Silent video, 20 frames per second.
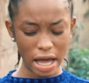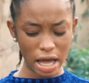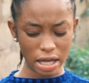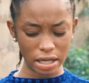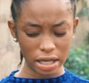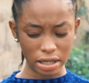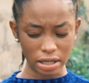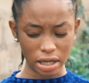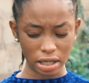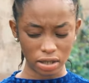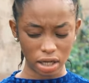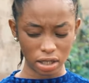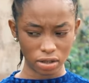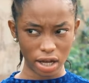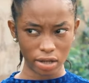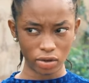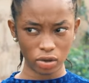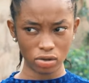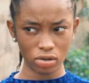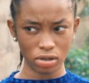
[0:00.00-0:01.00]

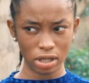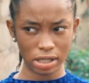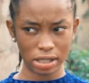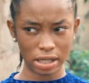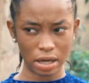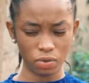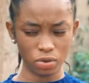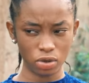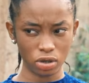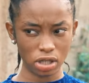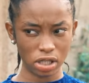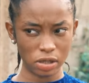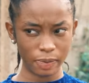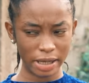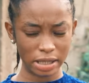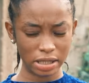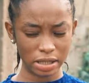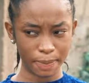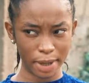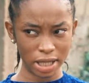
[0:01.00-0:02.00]
I don't understand. Which one is
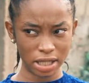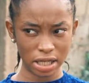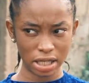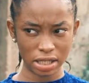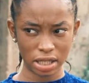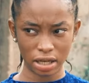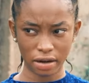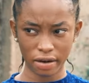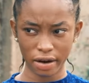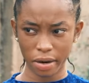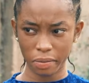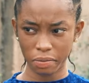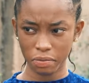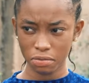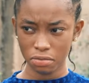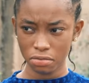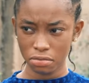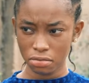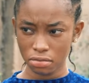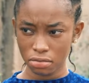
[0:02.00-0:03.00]
partners in crime? What are you
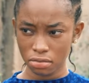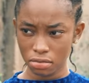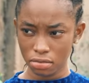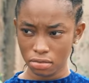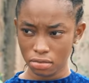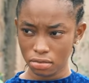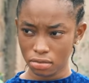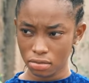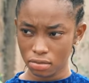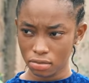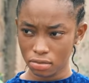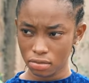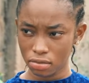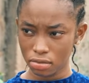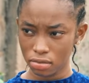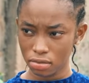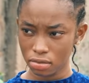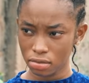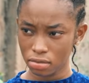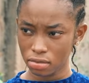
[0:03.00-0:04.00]
got in this place?
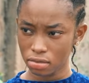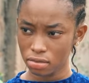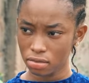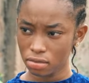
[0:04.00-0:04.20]
I know.